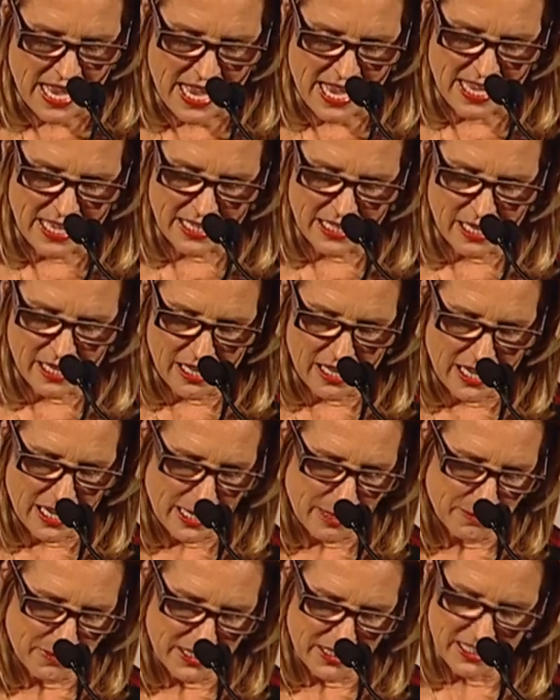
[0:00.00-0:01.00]
And
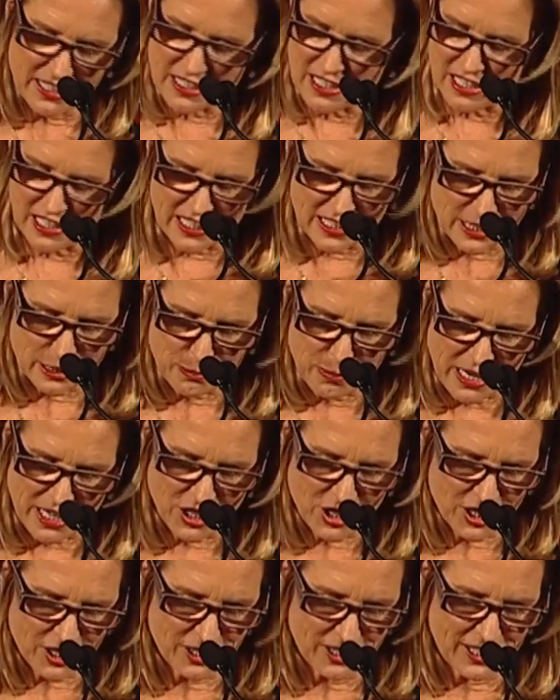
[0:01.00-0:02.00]
I'm
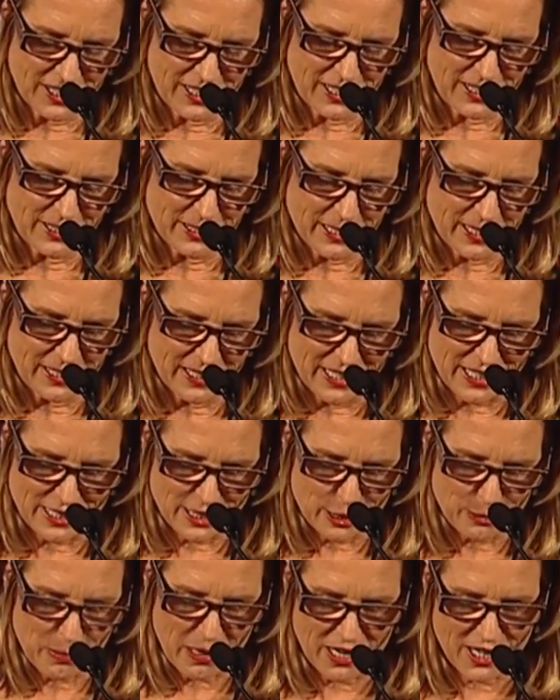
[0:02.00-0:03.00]
especially
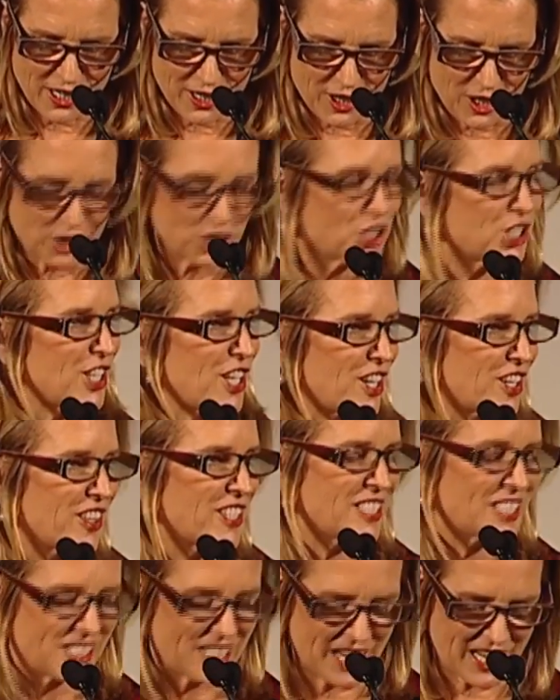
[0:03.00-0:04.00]
inspired to share
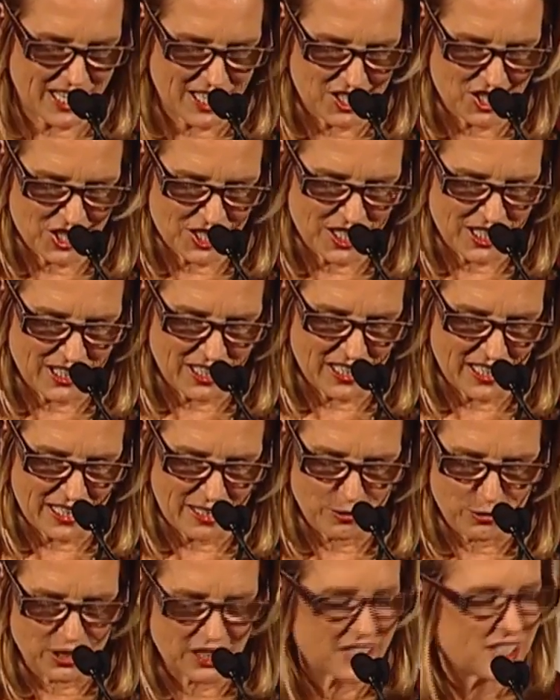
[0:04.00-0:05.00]
the stage
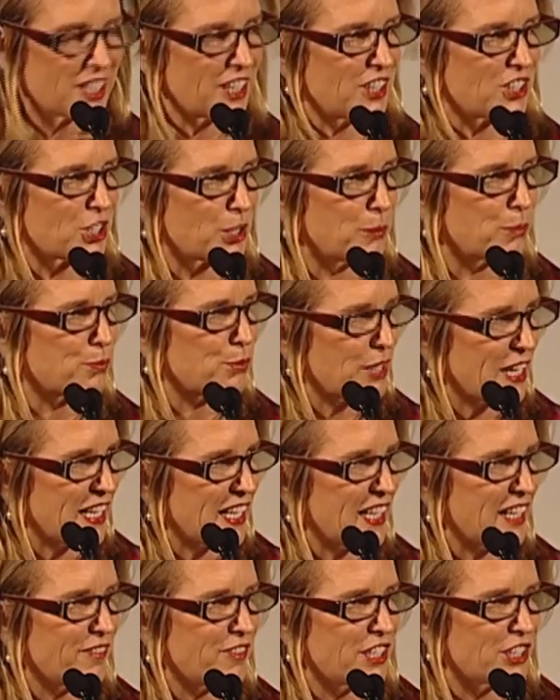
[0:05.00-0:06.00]
tonight with such a
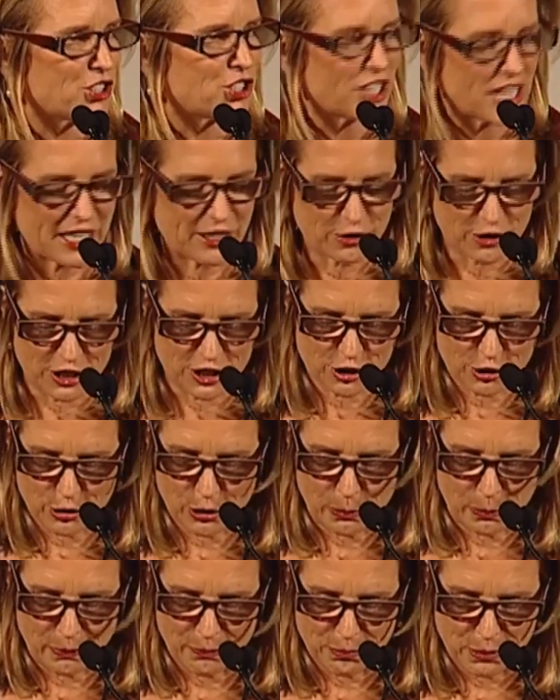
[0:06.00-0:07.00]
brave and generous
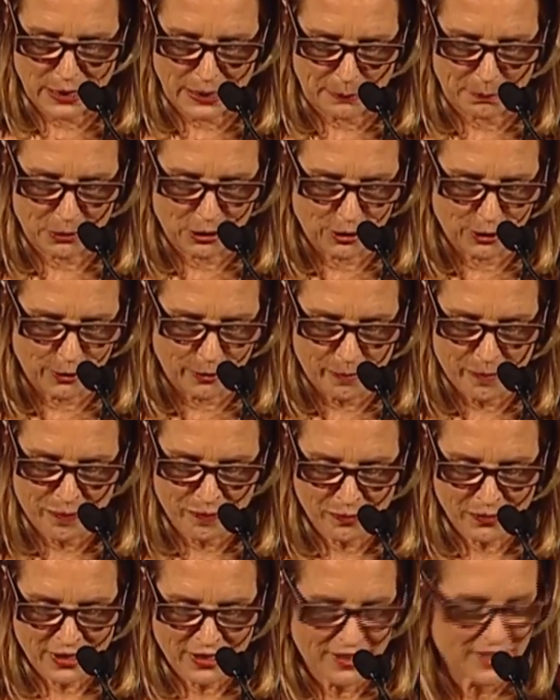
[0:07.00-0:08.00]
group of people.
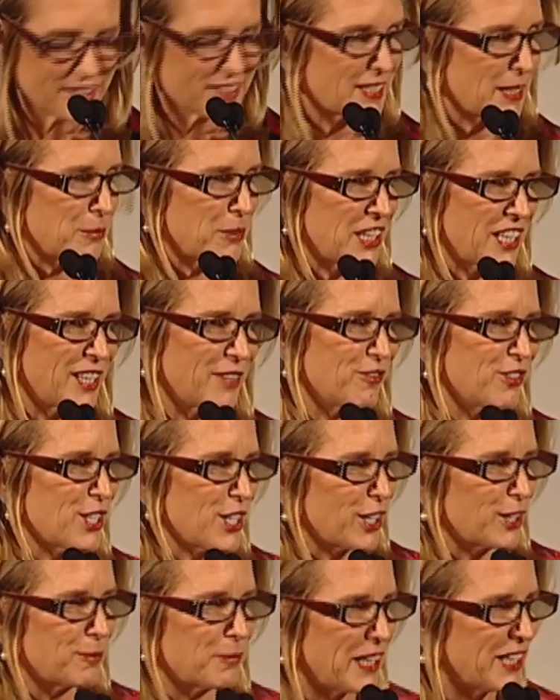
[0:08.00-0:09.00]
Someone I've
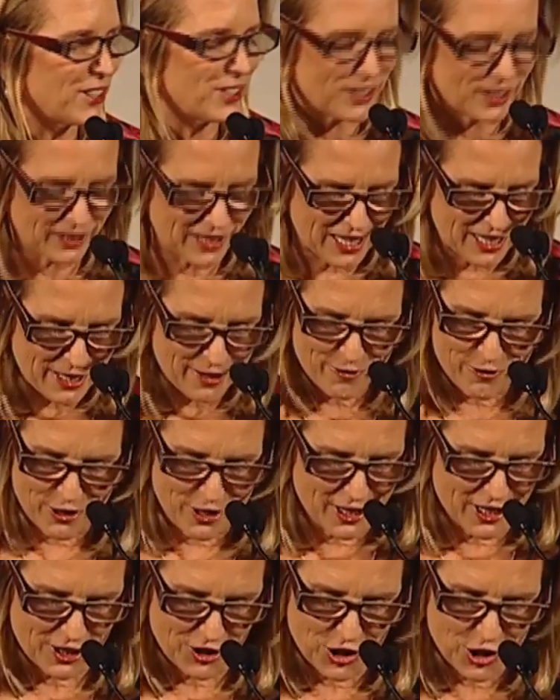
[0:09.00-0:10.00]
known my whole life,
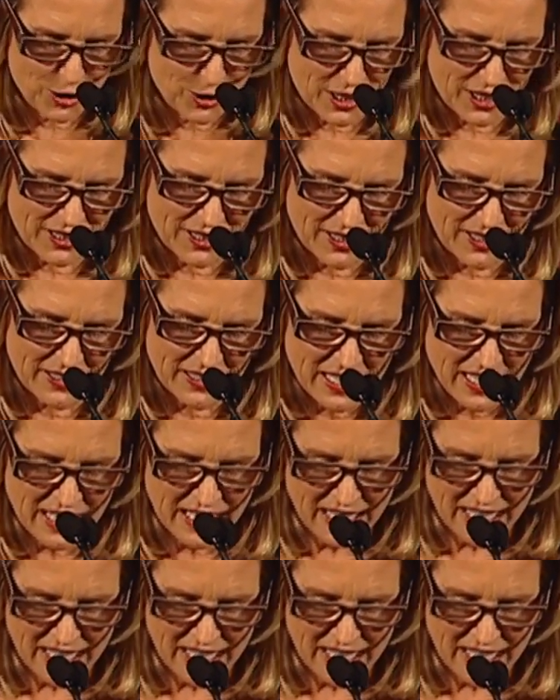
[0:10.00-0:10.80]
Vernon Jordan,